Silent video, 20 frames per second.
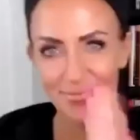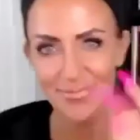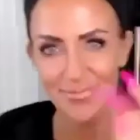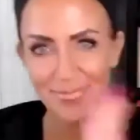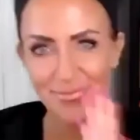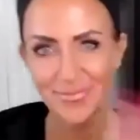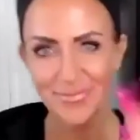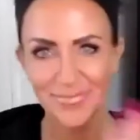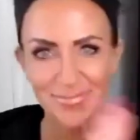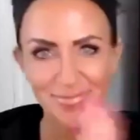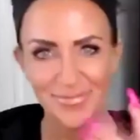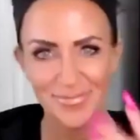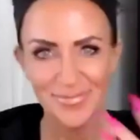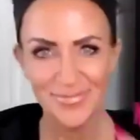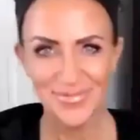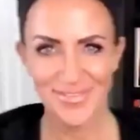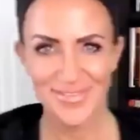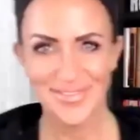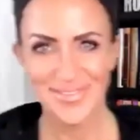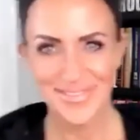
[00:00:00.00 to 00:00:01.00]
so
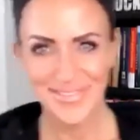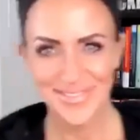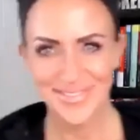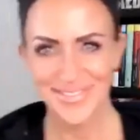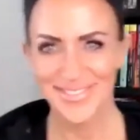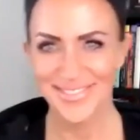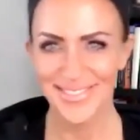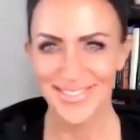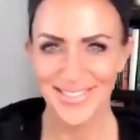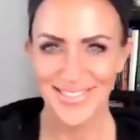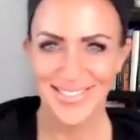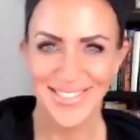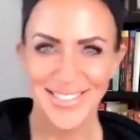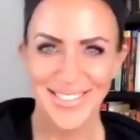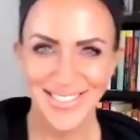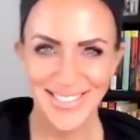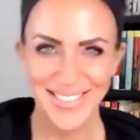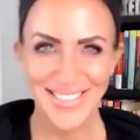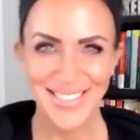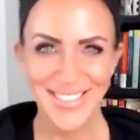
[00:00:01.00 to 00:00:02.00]
good for you.
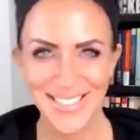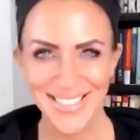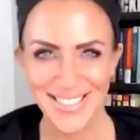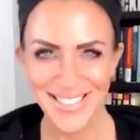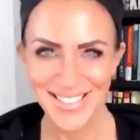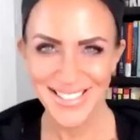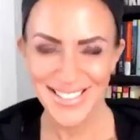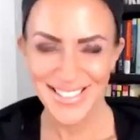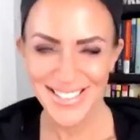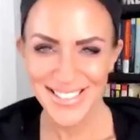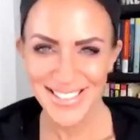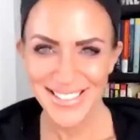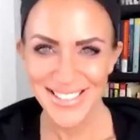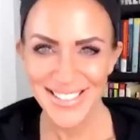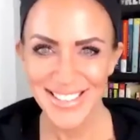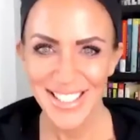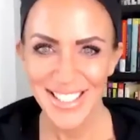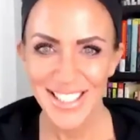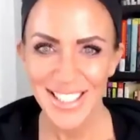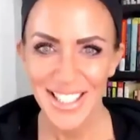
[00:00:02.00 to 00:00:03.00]
Yum.
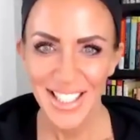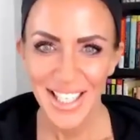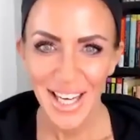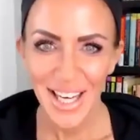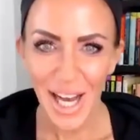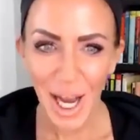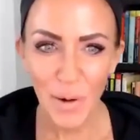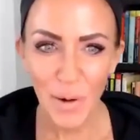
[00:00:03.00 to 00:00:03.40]
I